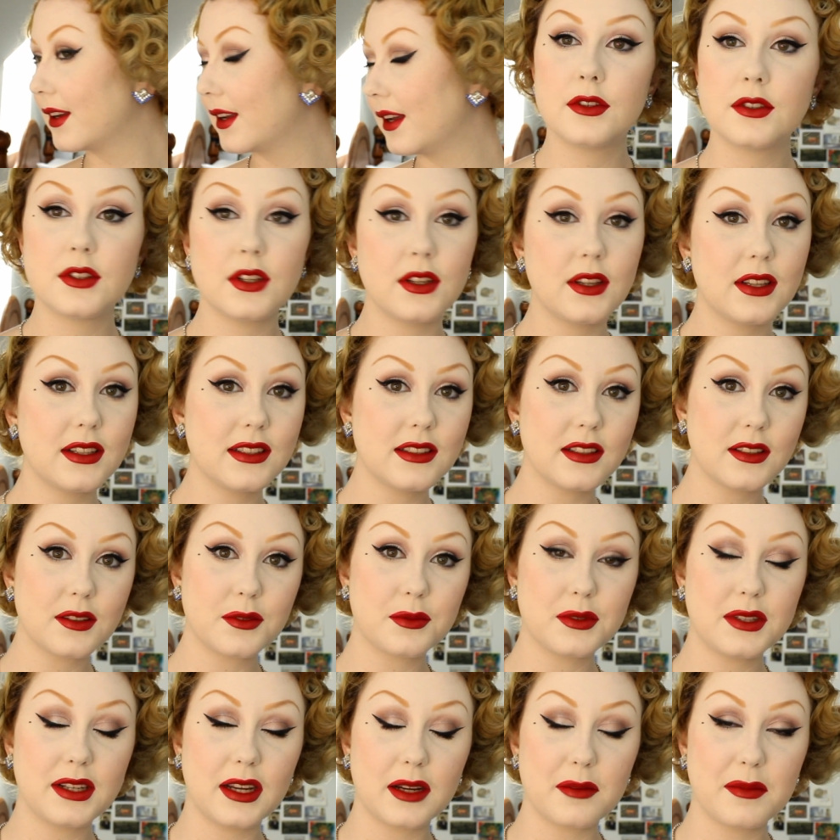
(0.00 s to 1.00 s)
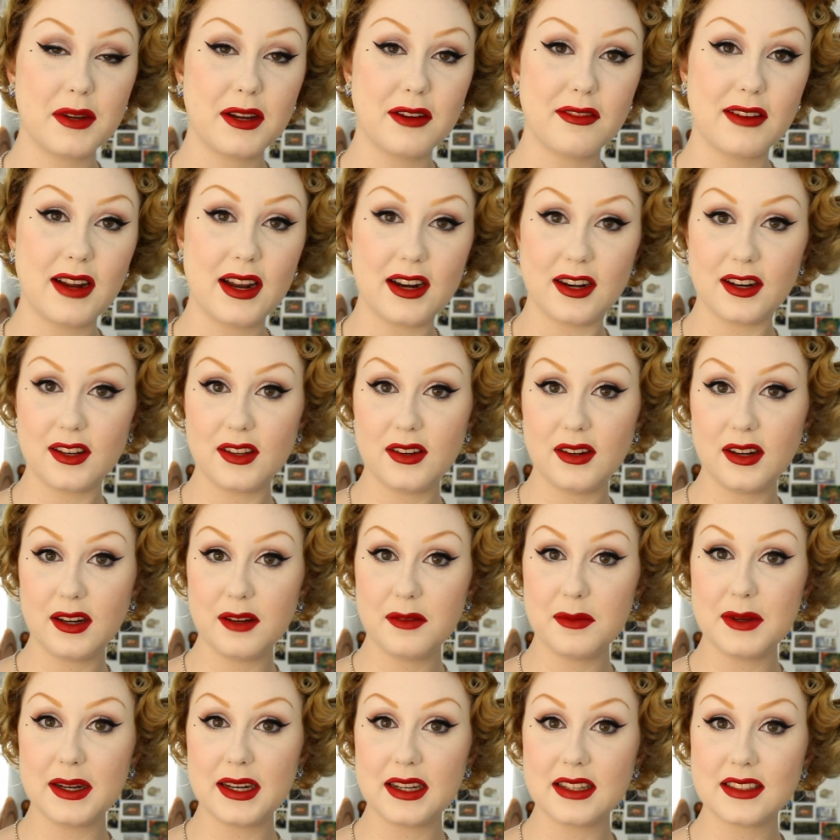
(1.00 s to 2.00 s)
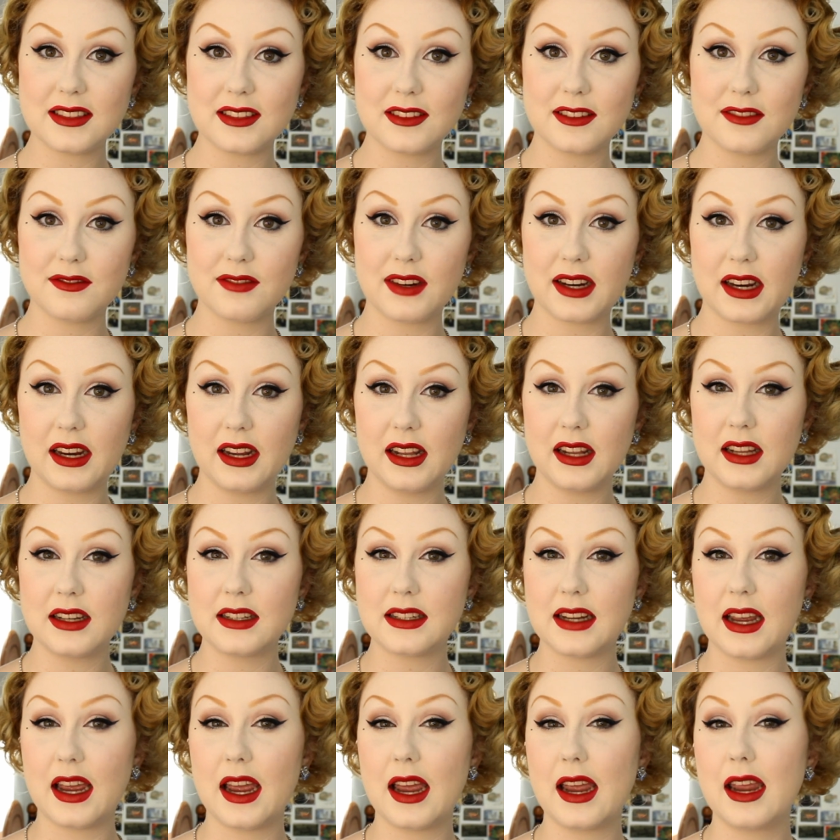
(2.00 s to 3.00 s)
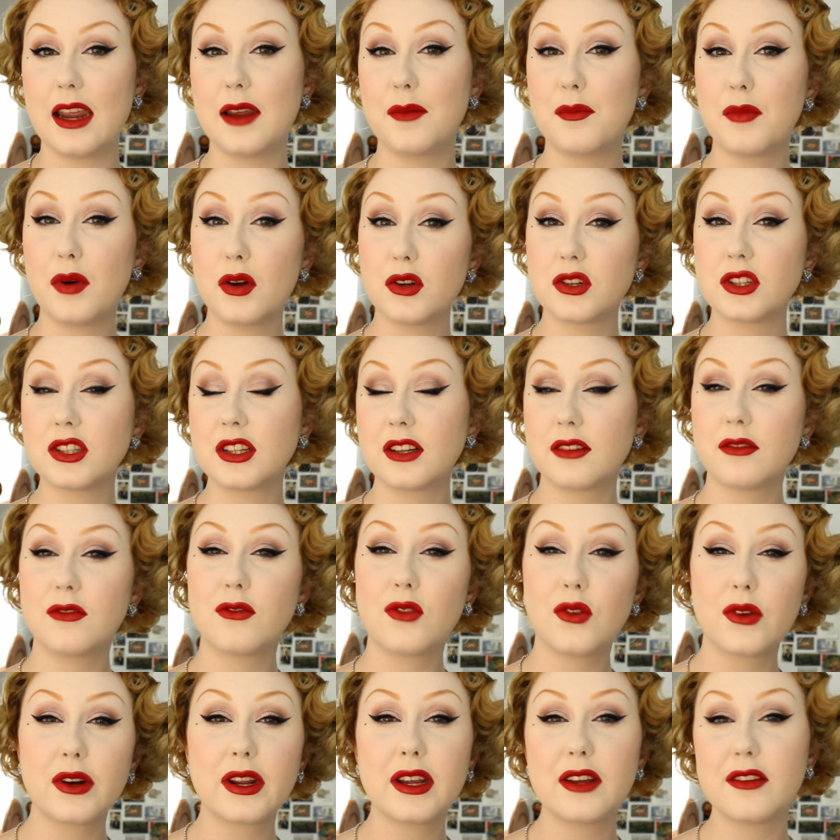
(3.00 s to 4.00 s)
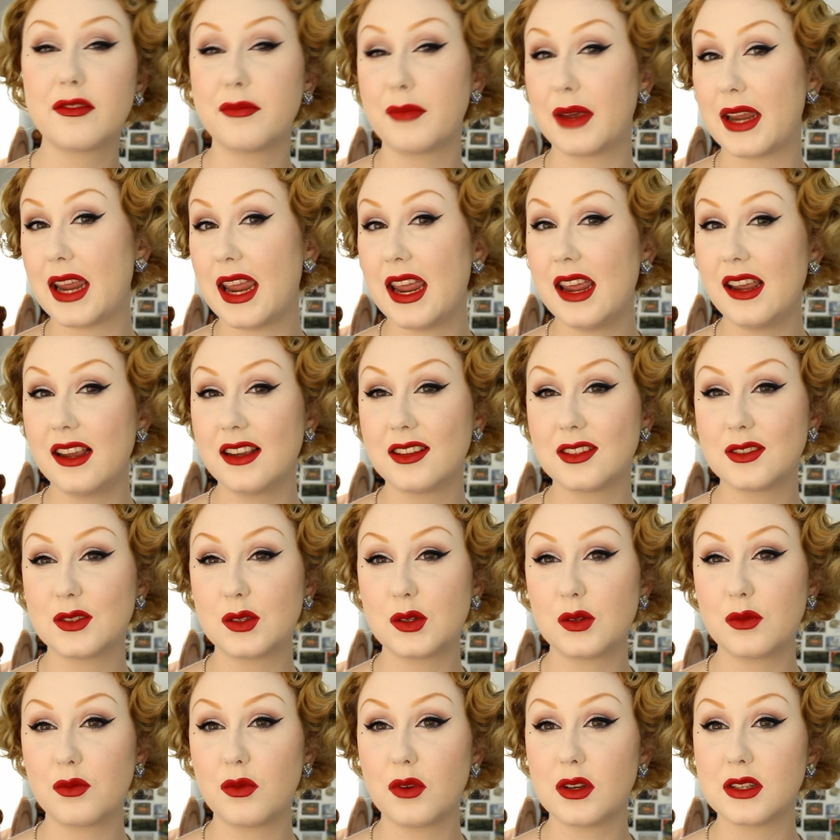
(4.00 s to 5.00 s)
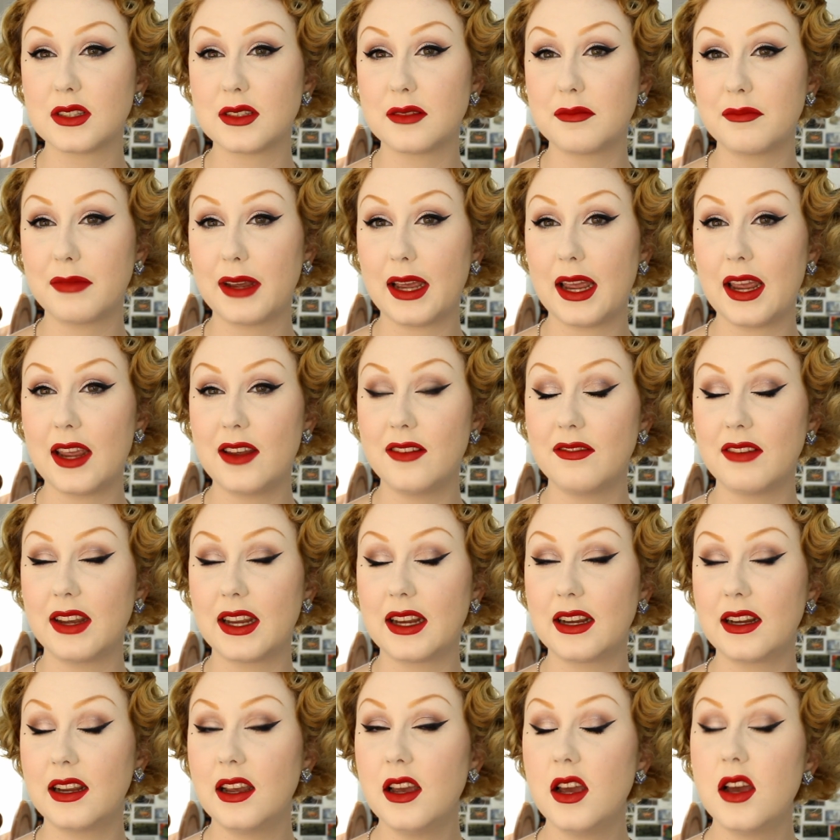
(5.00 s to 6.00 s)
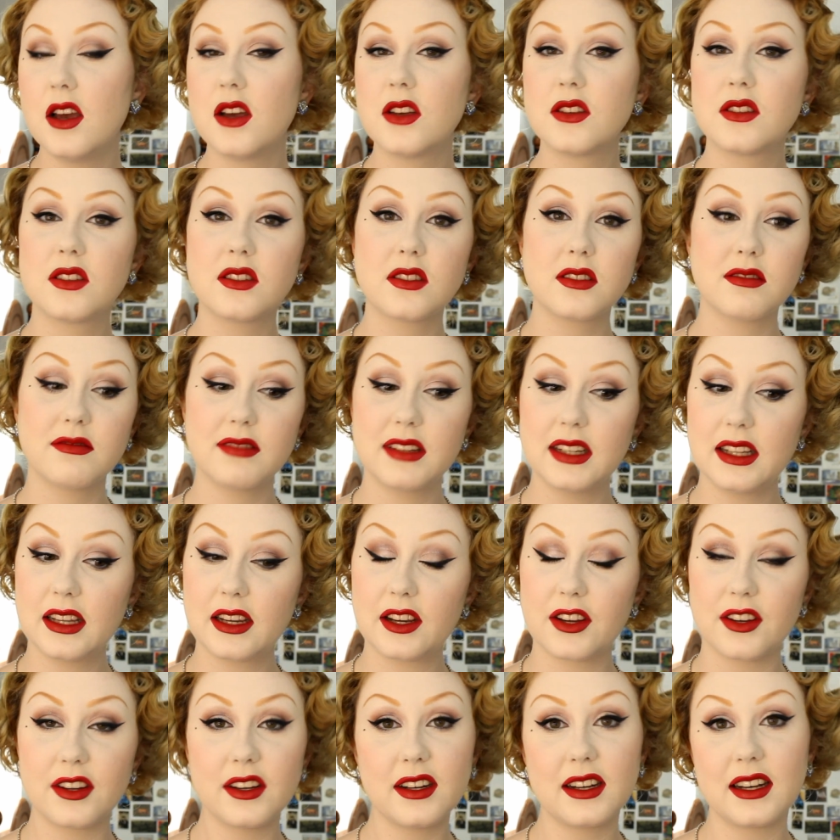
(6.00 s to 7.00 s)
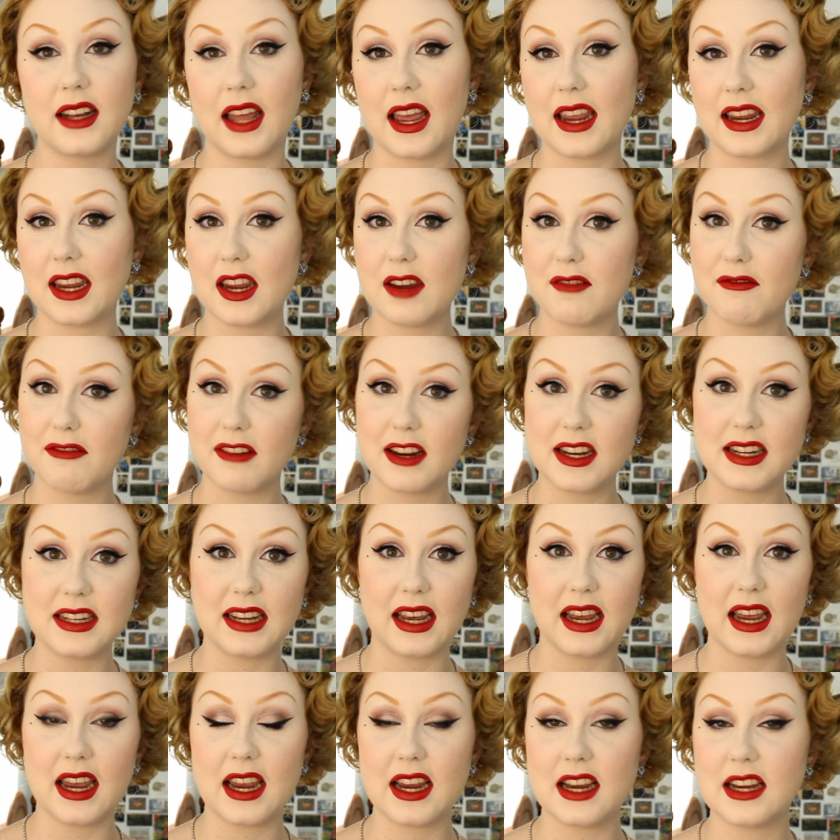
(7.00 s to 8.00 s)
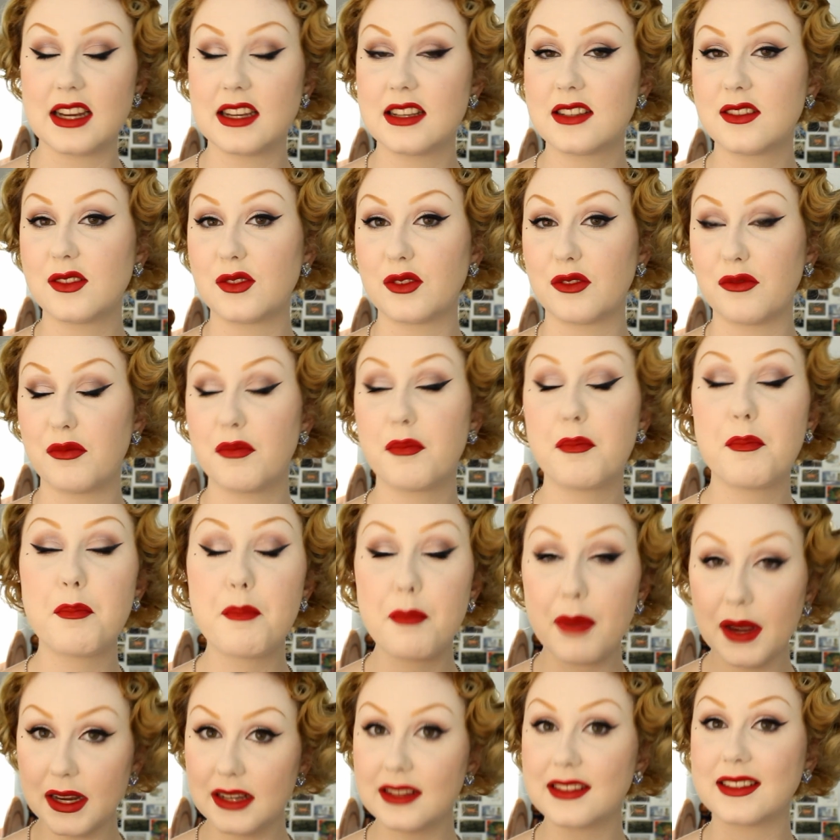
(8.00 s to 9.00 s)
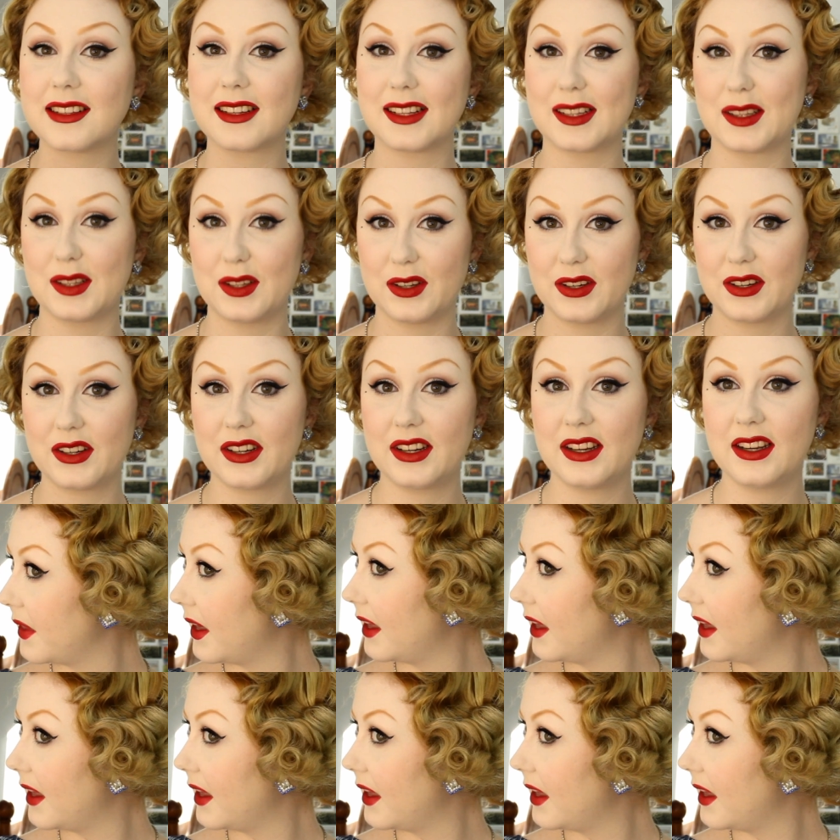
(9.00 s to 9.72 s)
So this look would take me around 30 minutes on a regular day, pushing 40 if my hair sort of wasn't behaving, so it's a really good like everyday sort of basic look.